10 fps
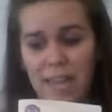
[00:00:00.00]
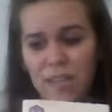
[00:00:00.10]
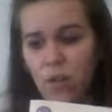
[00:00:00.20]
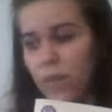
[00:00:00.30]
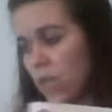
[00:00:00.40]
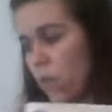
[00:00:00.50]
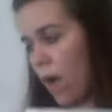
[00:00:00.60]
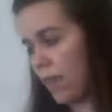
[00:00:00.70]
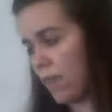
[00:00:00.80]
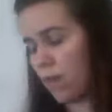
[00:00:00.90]
I don't really
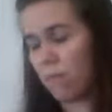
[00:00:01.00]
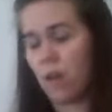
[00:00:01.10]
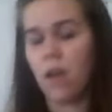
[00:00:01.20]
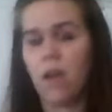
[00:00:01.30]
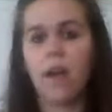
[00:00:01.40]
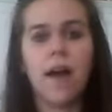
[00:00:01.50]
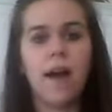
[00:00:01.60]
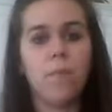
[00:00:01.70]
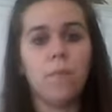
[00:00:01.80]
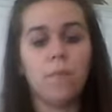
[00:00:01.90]
want them
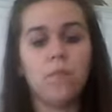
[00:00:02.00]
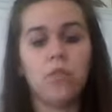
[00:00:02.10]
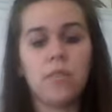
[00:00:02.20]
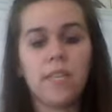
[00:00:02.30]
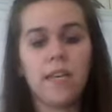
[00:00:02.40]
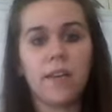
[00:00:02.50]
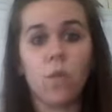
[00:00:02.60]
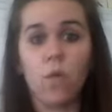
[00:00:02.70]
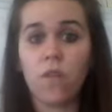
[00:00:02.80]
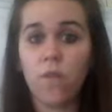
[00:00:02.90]
using an
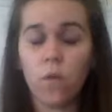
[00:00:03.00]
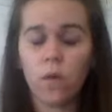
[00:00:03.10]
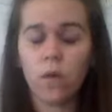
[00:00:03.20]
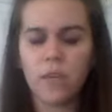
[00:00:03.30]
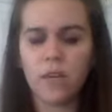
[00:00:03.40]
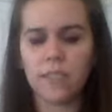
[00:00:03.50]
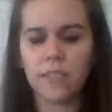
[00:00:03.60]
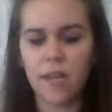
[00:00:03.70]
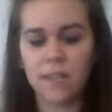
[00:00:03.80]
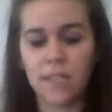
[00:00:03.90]
order form because it
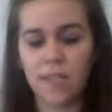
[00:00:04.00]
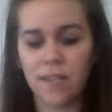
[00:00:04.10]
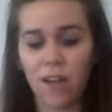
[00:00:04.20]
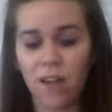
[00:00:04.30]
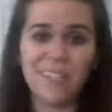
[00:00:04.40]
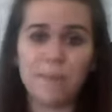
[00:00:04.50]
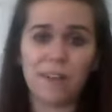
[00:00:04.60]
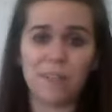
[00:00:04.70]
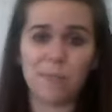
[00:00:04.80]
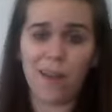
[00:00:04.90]
does cost
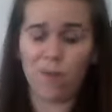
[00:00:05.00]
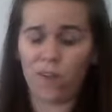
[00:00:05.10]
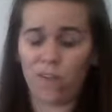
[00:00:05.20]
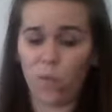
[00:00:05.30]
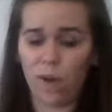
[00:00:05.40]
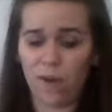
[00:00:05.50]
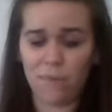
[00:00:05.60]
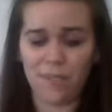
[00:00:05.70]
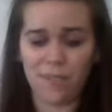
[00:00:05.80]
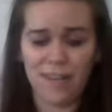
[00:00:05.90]
money to buy order
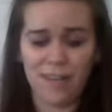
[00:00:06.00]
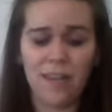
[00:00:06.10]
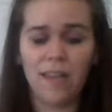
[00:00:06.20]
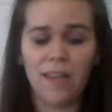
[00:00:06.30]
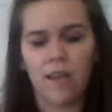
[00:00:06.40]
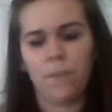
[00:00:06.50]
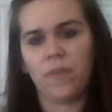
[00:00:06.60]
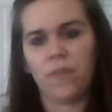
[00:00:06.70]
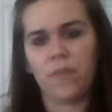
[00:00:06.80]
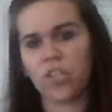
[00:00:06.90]
forms, and then
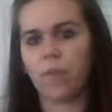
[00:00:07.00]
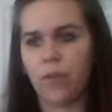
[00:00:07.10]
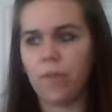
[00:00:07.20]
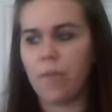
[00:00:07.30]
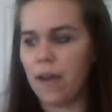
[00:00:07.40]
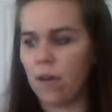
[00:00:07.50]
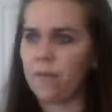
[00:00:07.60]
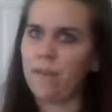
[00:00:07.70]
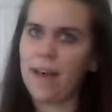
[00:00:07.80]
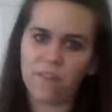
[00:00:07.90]
they'll scribble them out and
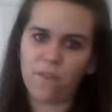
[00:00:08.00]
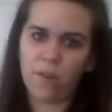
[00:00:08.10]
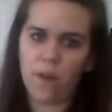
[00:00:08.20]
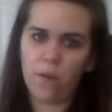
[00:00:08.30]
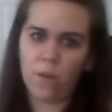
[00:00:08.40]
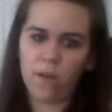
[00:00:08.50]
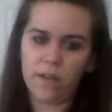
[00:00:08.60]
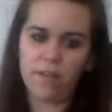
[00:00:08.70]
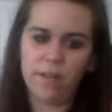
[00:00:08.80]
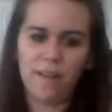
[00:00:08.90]
they'll ask for another
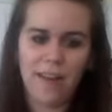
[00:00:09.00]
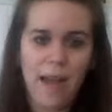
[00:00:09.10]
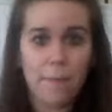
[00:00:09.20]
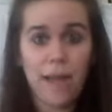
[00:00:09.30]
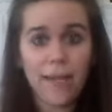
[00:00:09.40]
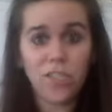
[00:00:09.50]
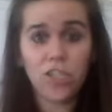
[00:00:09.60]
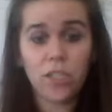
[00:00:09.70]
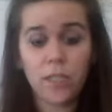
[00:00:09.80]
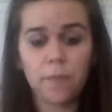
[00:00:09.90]
one. And I'm kind of
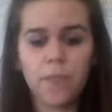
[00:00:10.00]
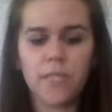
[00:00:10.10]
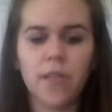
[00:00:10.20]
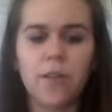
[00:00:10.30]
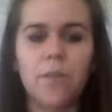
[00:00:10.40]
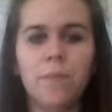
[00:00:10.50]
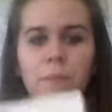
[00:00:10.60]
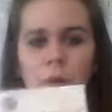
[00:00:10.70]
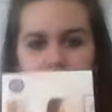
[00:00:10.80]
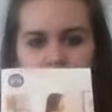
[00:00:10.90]
cheap, so
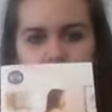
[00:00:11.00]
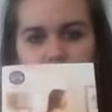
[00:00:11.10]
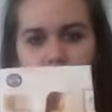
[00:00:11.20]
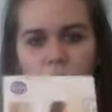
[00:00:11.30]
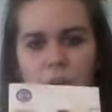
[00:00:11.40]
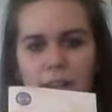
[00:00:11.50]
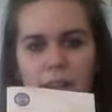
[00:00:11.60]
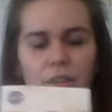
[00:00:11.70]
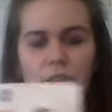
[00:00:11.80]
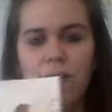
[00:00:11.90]
post-it notes are the way to go.
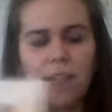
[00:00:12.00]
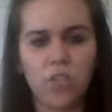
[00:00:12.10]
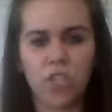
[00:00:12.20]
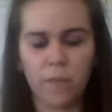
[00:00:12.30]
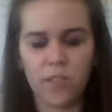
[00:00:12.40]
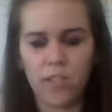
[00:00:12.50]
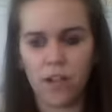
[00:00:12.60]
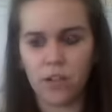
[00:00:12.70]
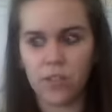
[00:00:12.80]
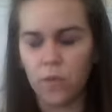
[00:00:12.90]
You can get them cheap at the
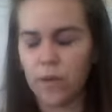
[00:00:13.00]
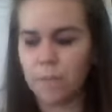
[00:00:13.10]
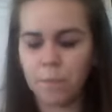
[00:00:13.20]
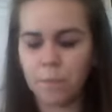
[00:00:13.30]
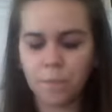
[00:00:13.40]
dollar store.